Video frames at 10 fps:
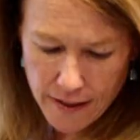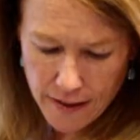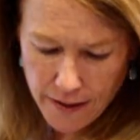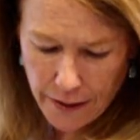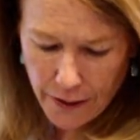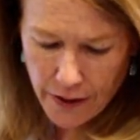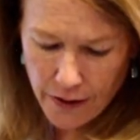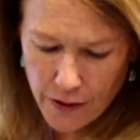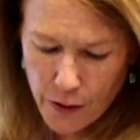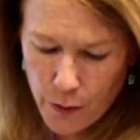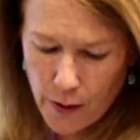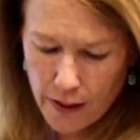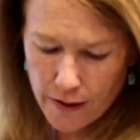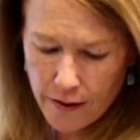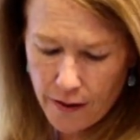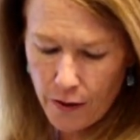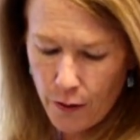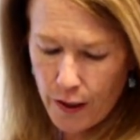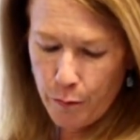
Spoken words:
necessary, you execute